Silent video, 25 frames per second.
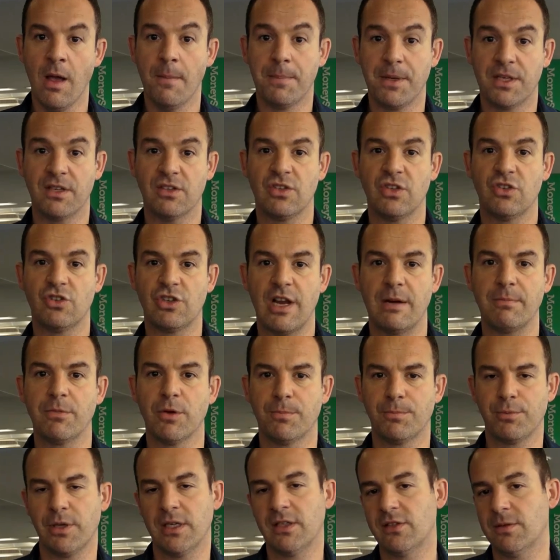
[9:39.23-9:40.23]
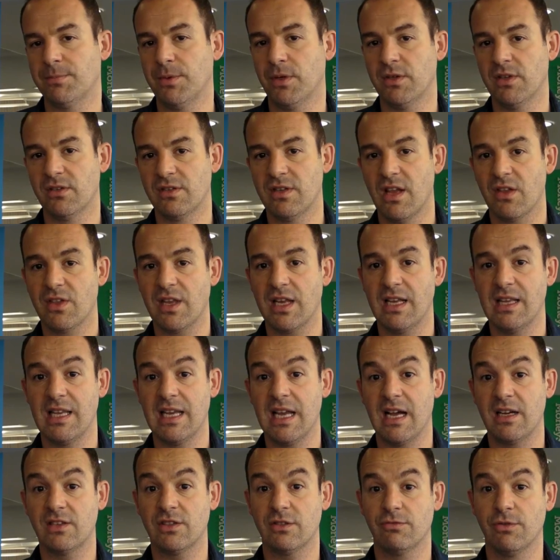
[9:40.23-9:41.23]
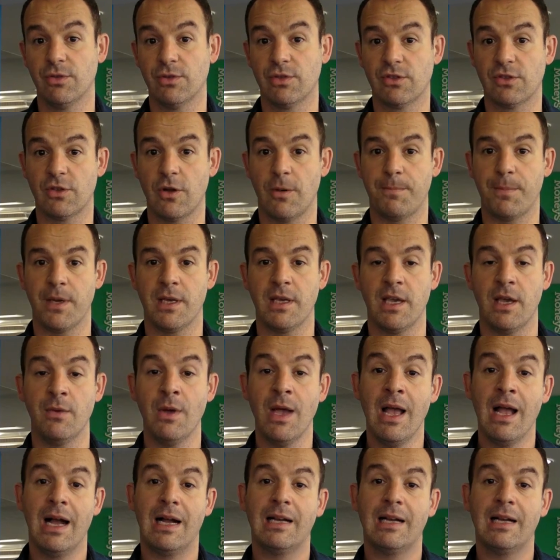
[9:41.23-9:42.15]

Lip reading: but as a general principle there's nothing in the ISA rules stopping you,